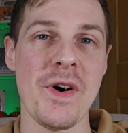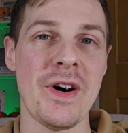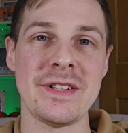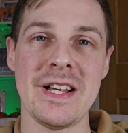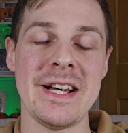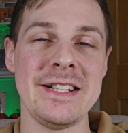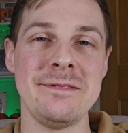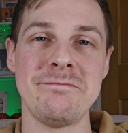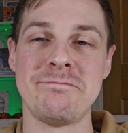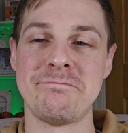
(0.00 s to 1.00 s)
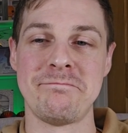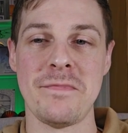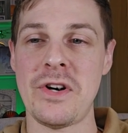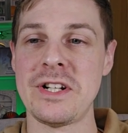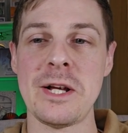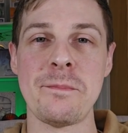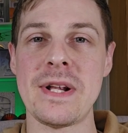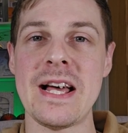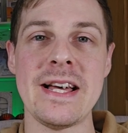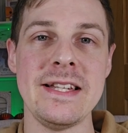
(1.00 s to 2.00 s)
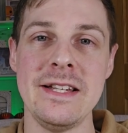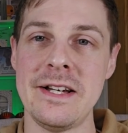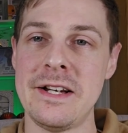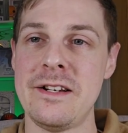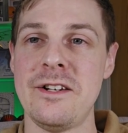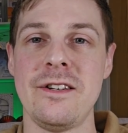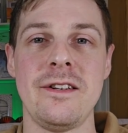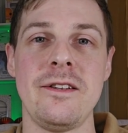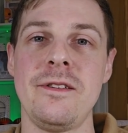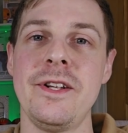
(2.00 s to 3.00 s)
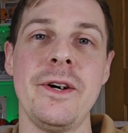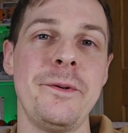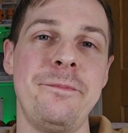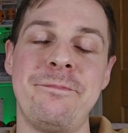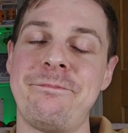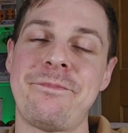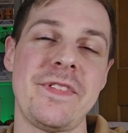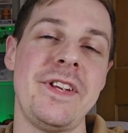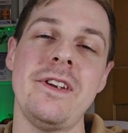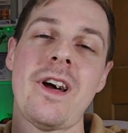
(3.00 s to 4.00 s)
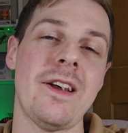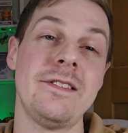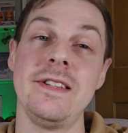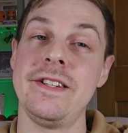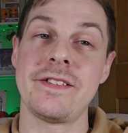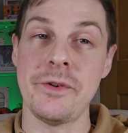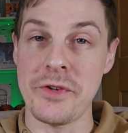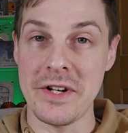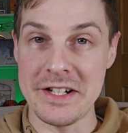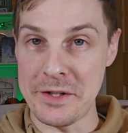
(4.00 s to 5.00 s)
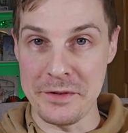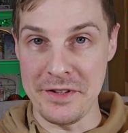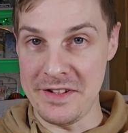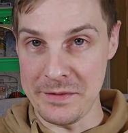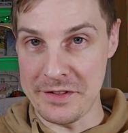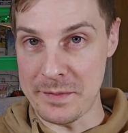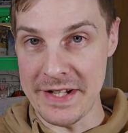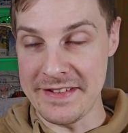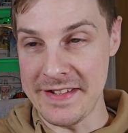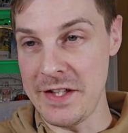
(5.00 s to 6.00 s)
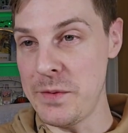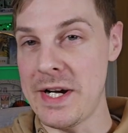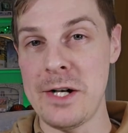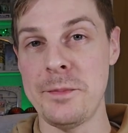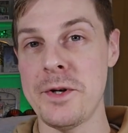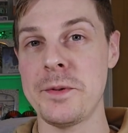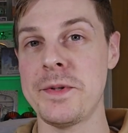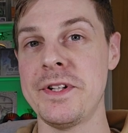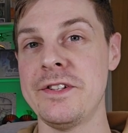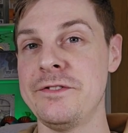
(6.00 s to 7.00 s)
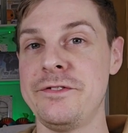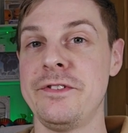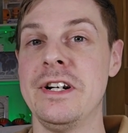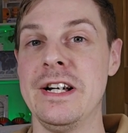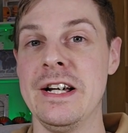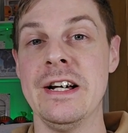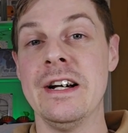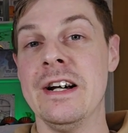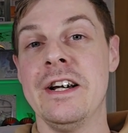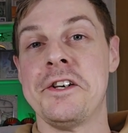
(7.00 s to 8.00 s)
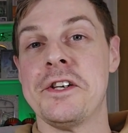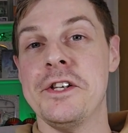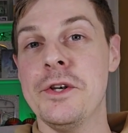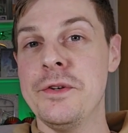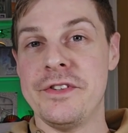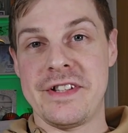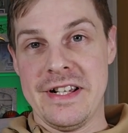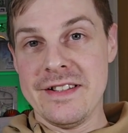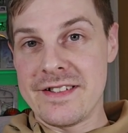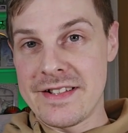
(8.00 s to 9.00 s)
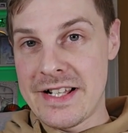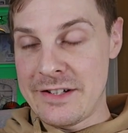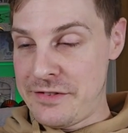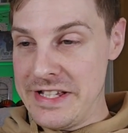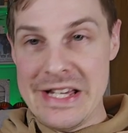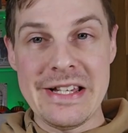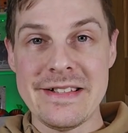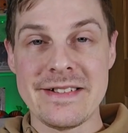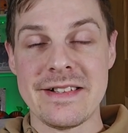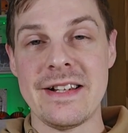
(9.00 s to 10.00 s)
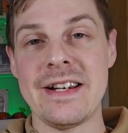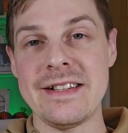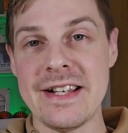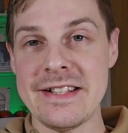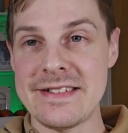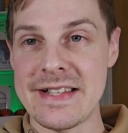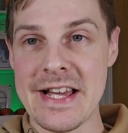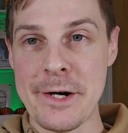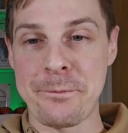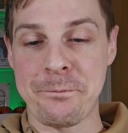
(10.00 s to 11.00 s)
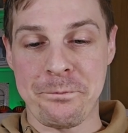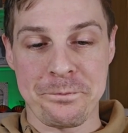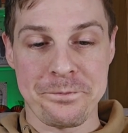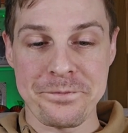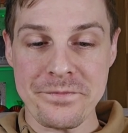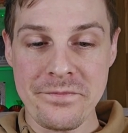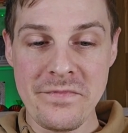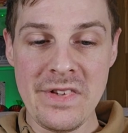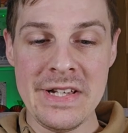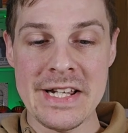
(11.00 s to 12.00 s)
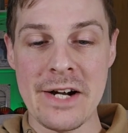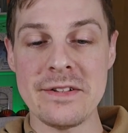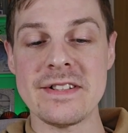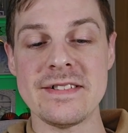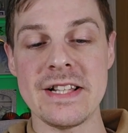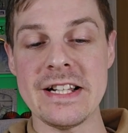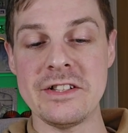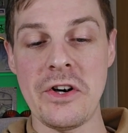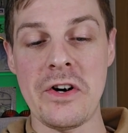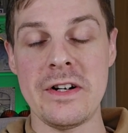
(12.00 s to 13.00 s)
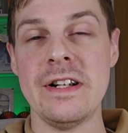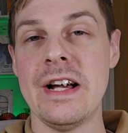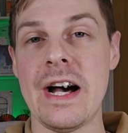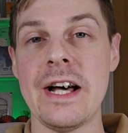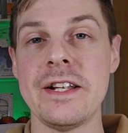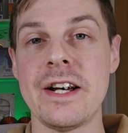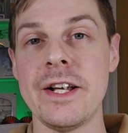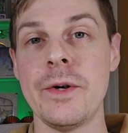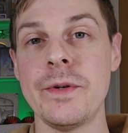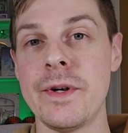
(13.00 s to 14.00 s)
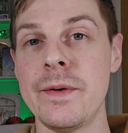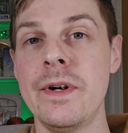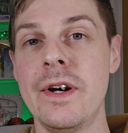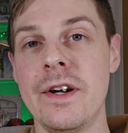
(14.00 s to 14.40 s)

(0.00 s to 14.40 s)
online play. You know, the list goes on. I don't need to explain to you how Pokemon have used the internet for years, and then to get characters like Dot and Iono